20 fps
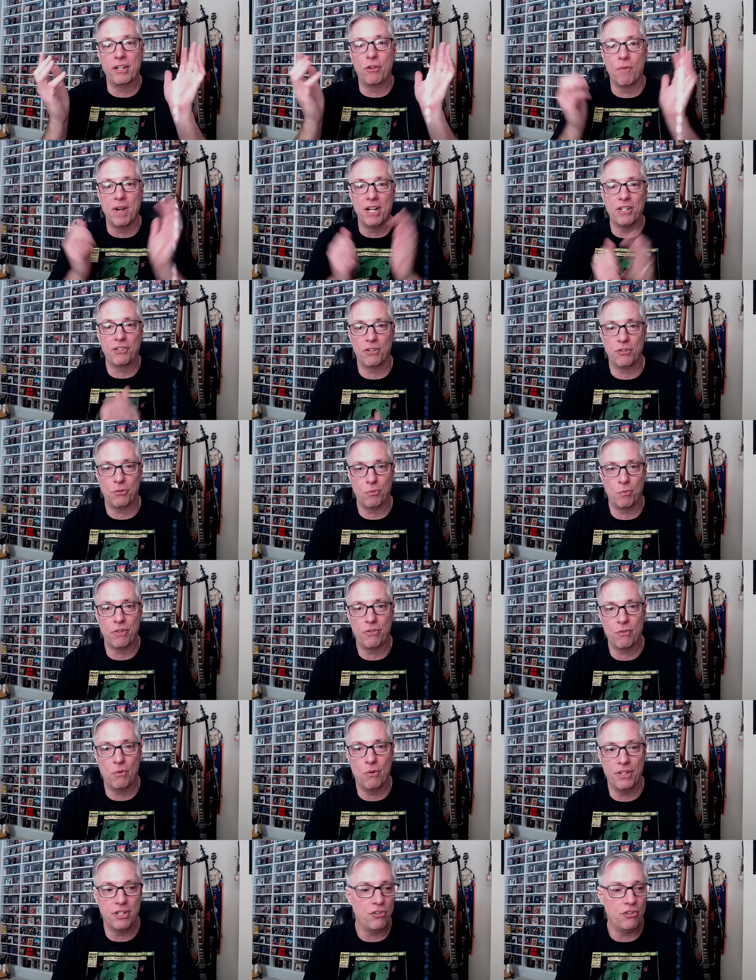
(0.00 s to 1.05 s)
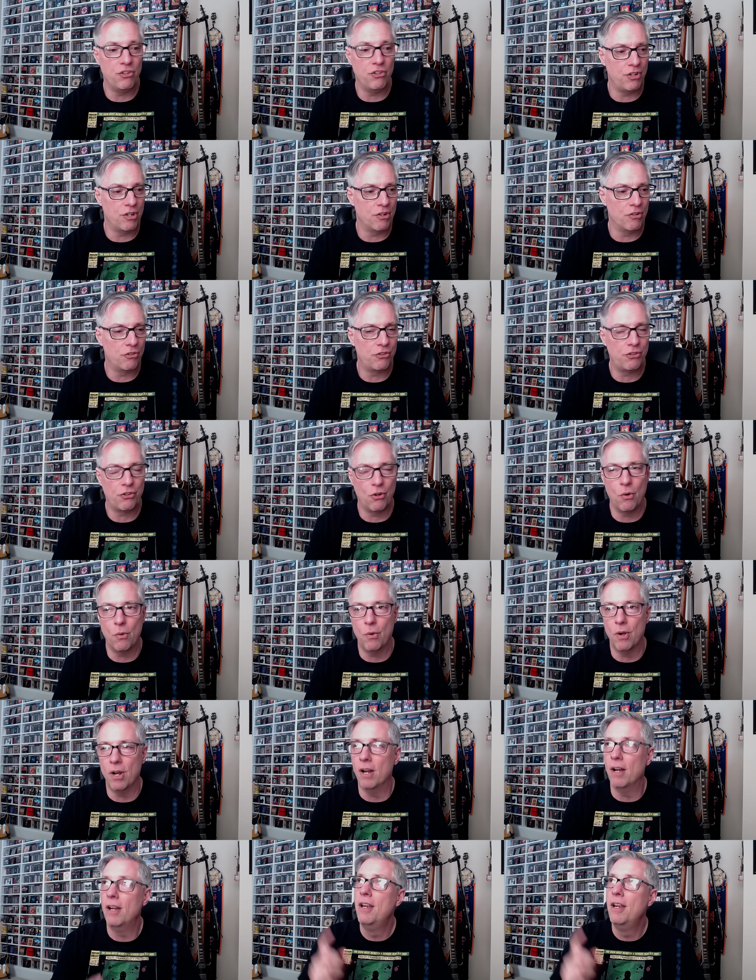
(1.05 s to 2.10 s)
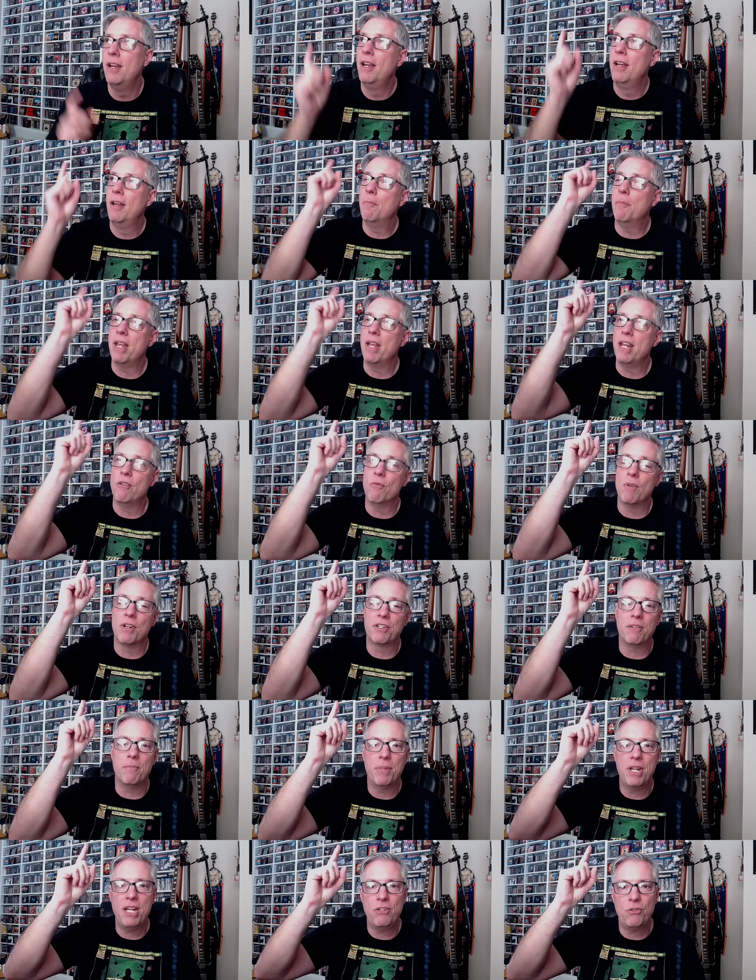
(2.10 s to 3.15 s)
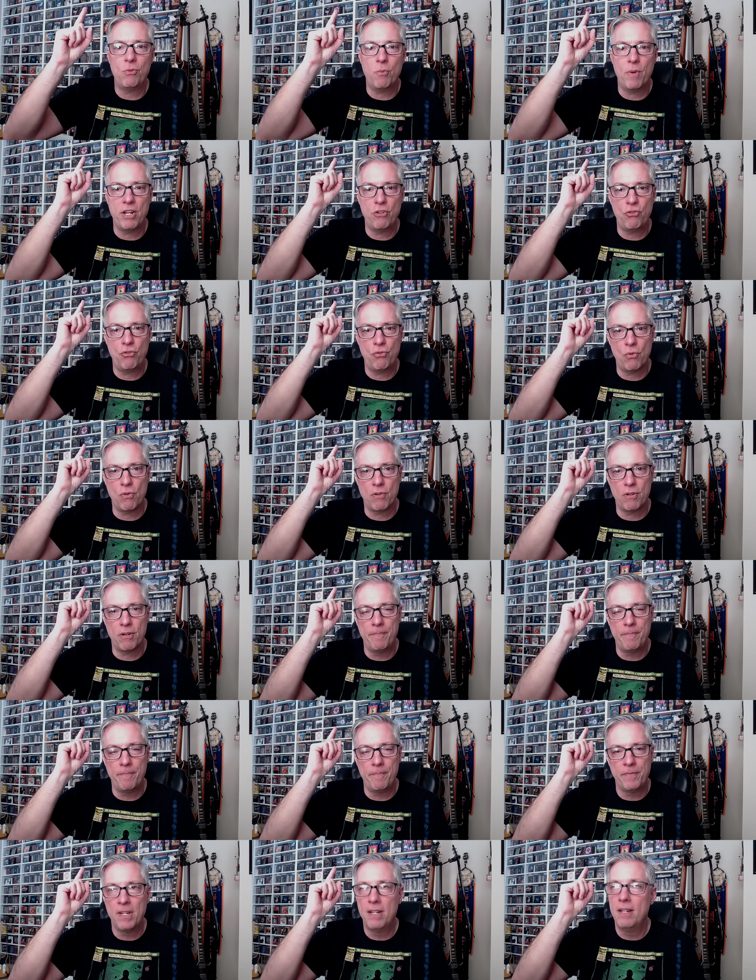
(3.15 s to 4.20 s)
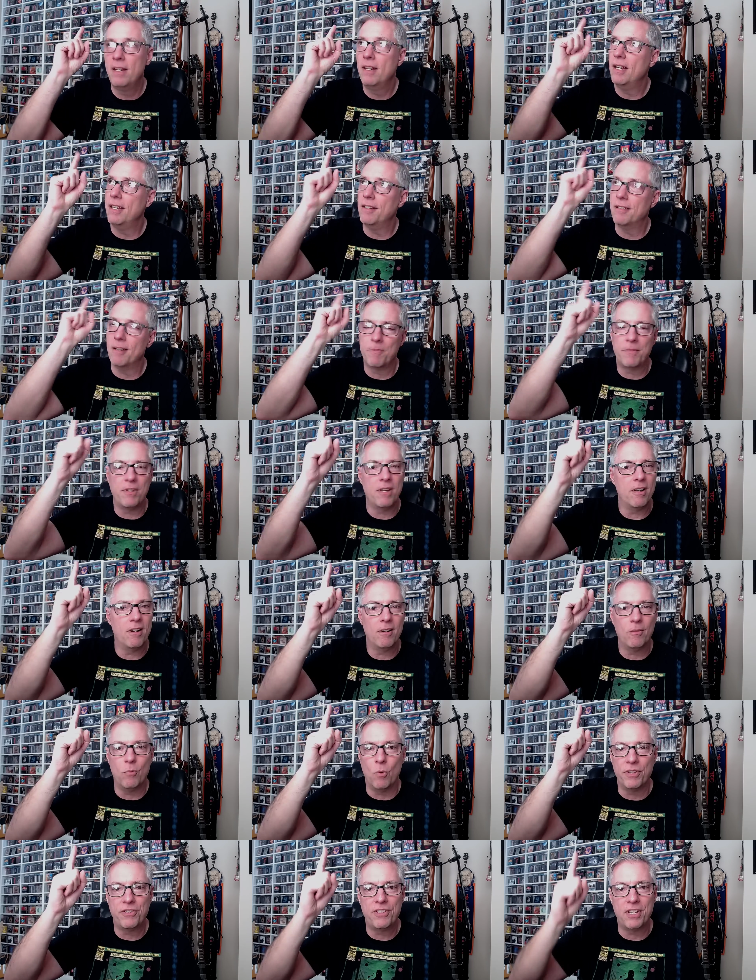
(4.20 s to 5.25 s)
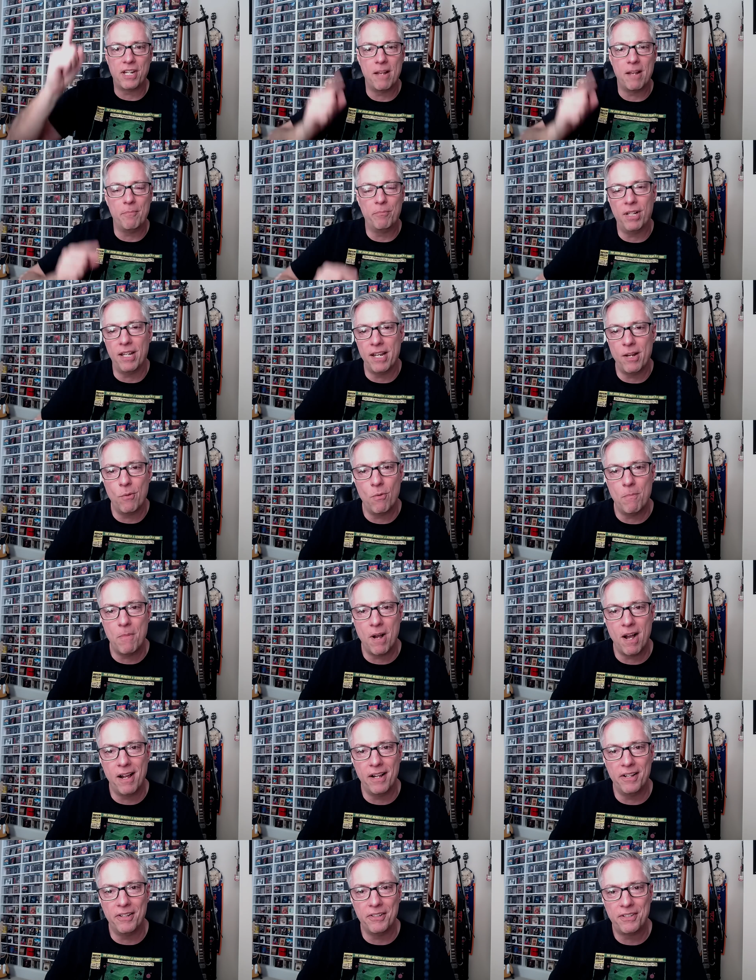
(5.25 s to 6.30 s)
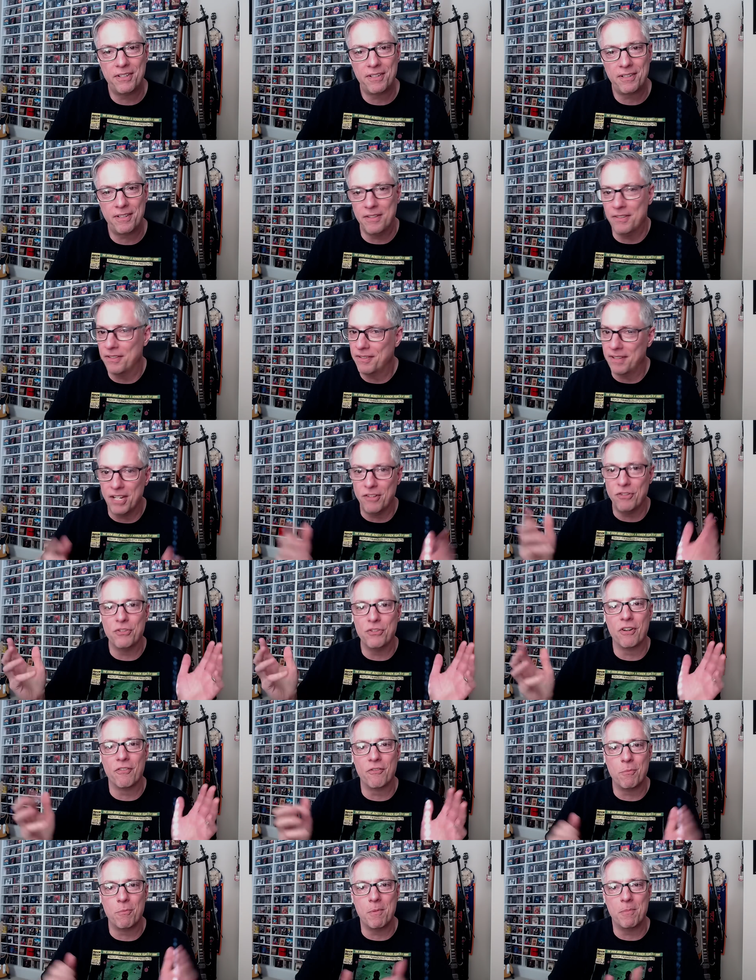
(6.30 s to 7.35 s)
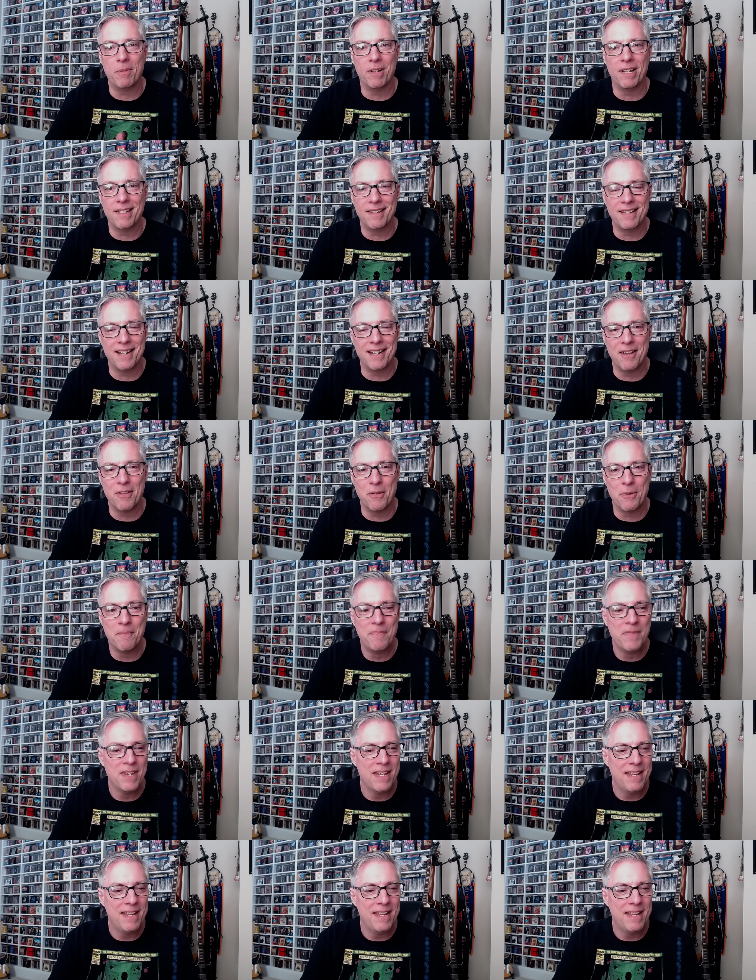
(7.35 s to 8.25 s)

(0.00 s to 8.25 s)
graced us with all these years. So uh, may he rest in peace, Wayne Shorter. He's up there once again playing with Miles because they deserve to be playing together.